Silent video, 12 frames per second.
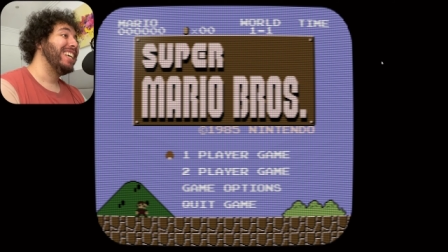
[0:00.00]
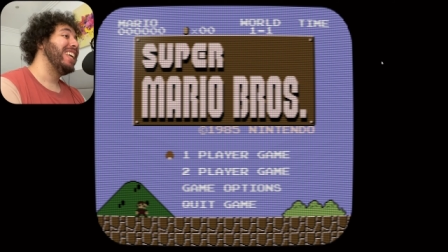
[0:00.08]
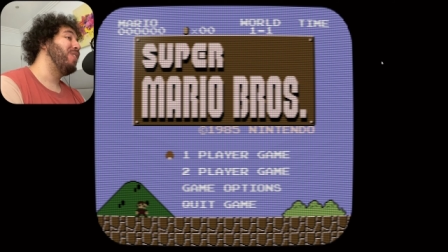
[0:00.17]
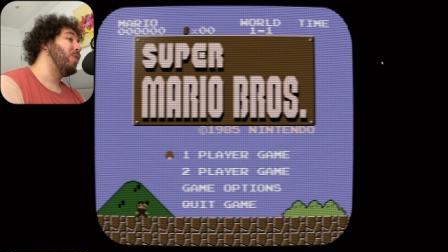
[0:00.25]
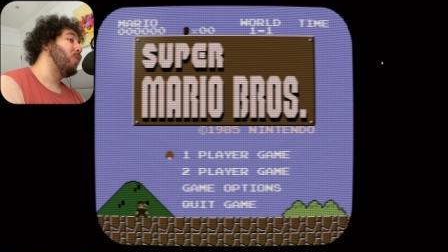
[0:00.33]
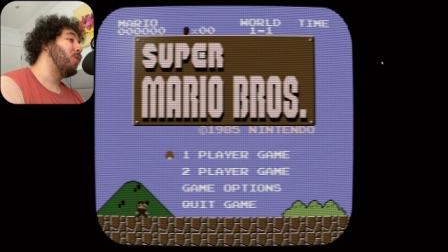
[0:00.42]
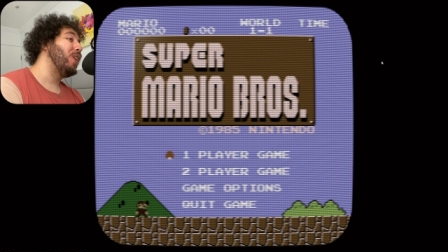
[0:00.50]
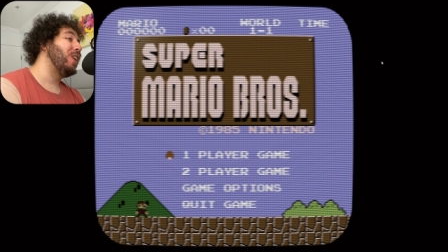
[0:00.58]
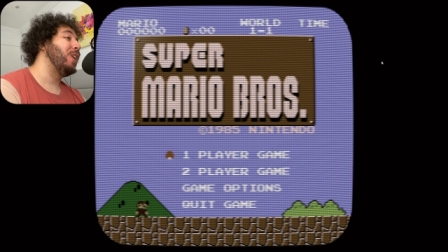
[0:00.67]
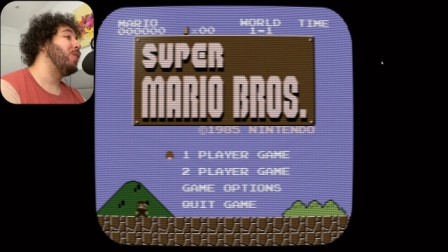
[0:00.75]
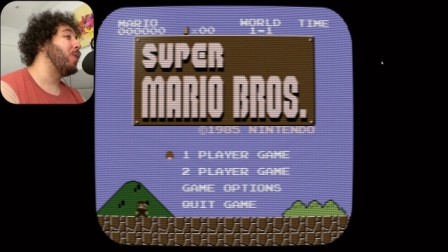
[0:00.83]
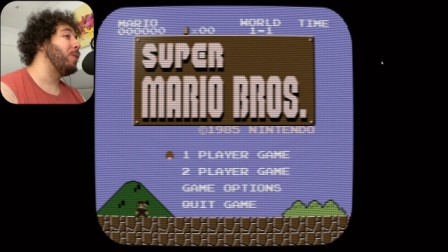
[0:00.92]
If you
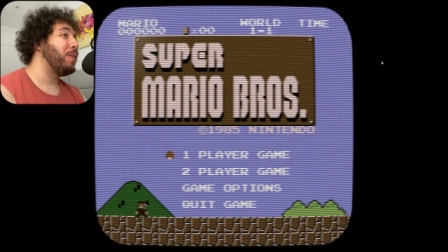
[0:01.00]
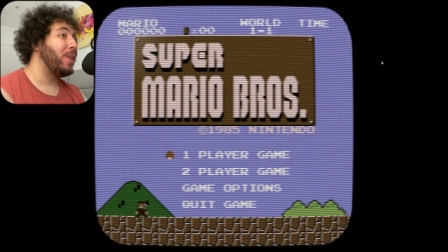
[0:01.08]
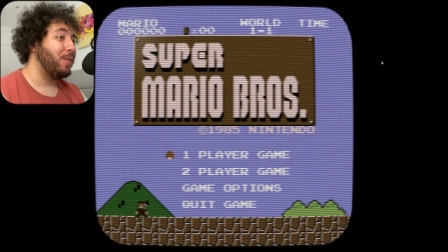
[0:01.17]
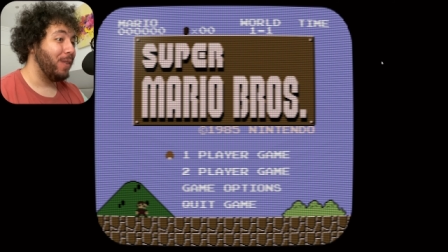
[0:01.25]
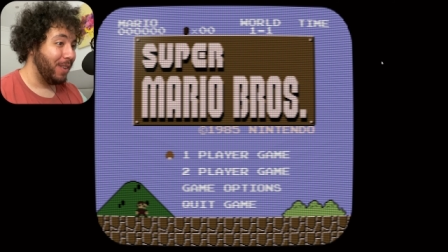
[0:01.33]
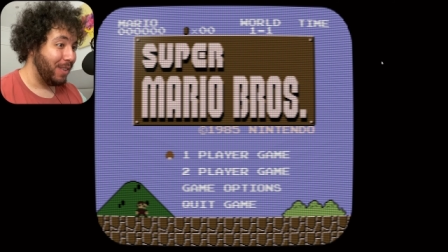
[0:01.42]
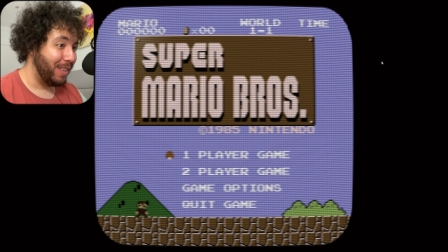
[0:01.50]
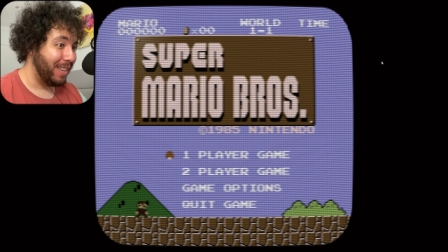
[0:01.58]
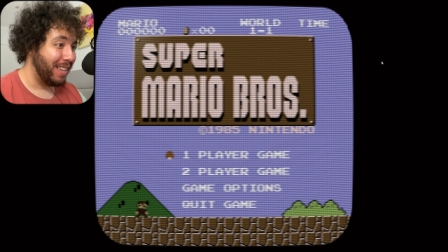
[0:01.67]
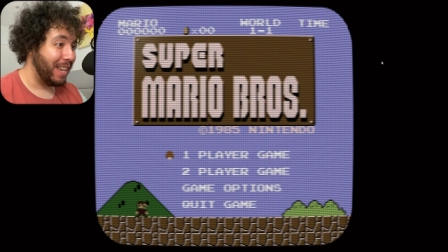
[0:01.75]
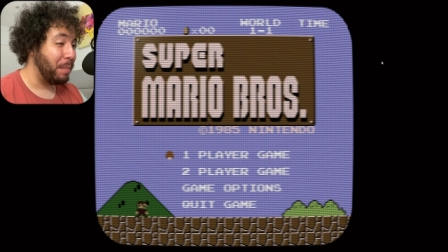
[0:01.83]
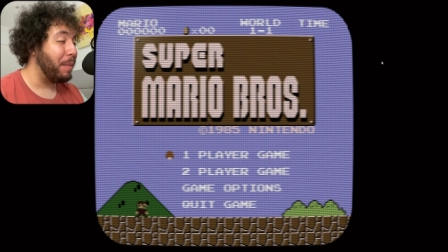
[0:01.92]
really want me to finish this
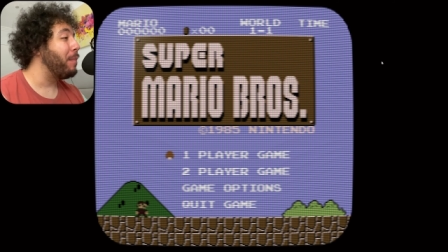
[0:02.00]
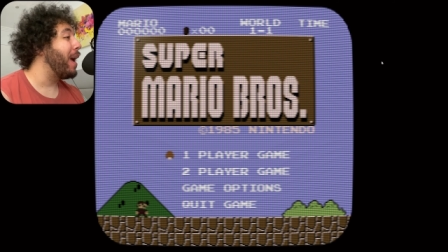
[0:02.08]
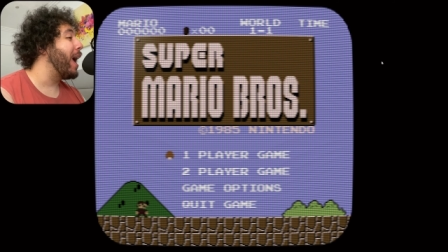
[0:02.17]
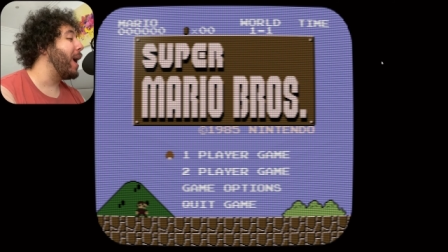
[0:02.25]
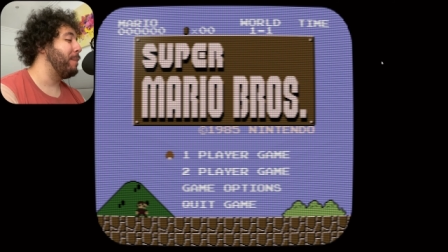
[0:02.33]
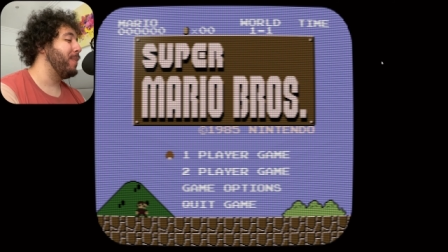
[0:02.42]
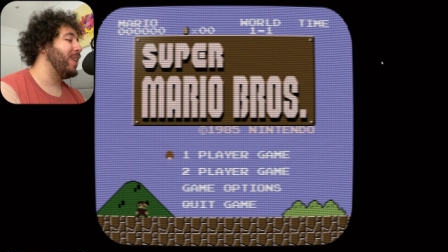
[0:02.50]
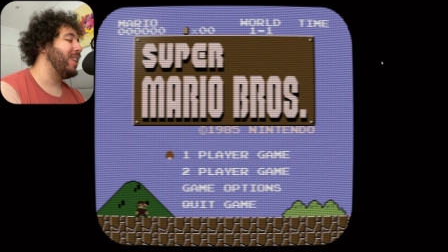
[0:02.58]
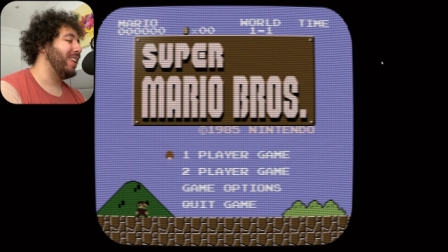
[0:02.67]
game, I'm happy.